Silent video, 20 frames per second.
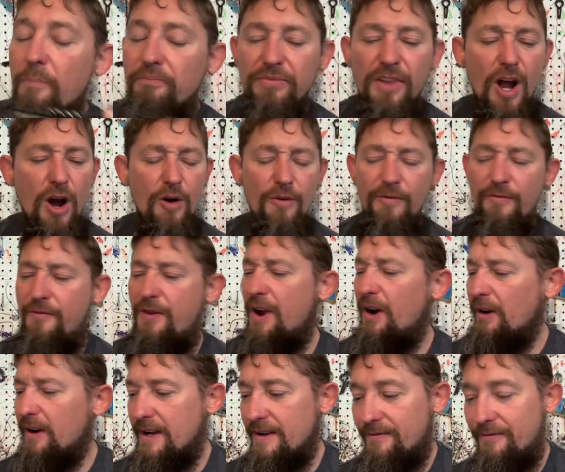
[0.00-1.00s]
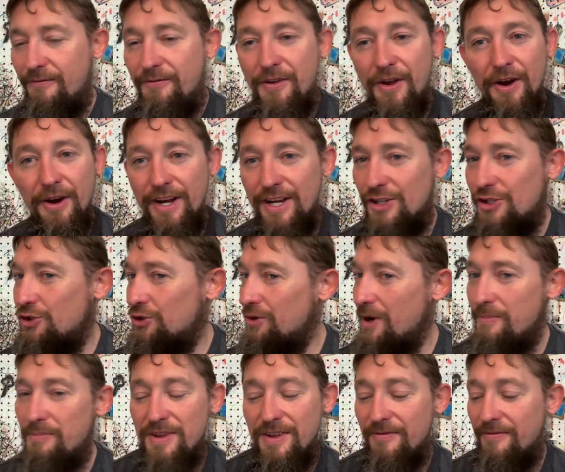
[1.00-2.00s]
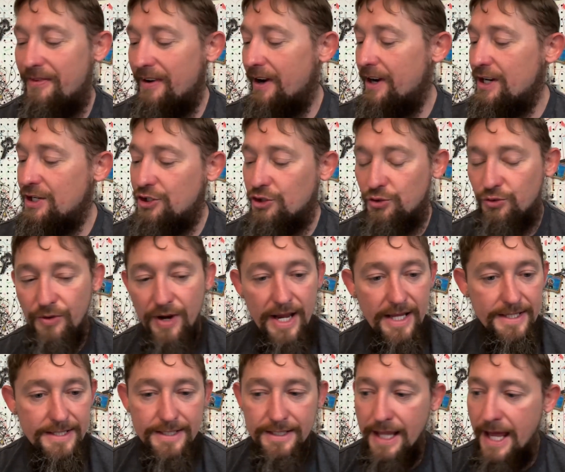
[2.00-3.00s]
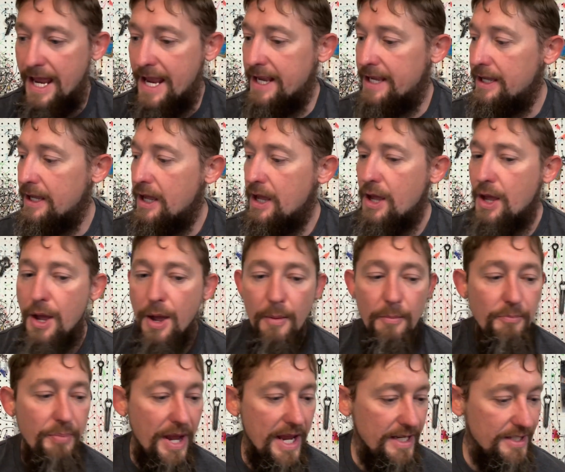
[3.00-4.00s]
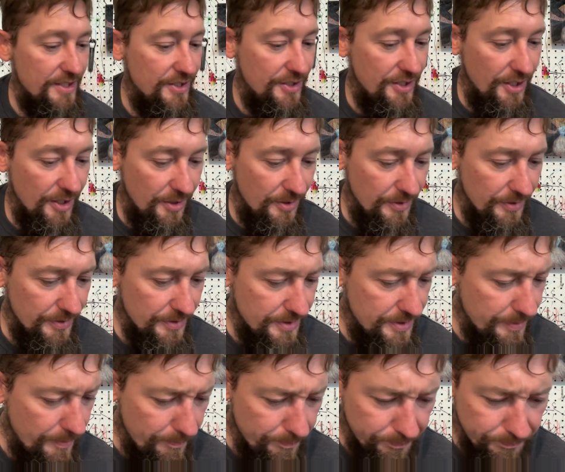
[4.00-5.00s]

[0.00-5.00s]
Oh, very, very trippy, very trance-like bass tones.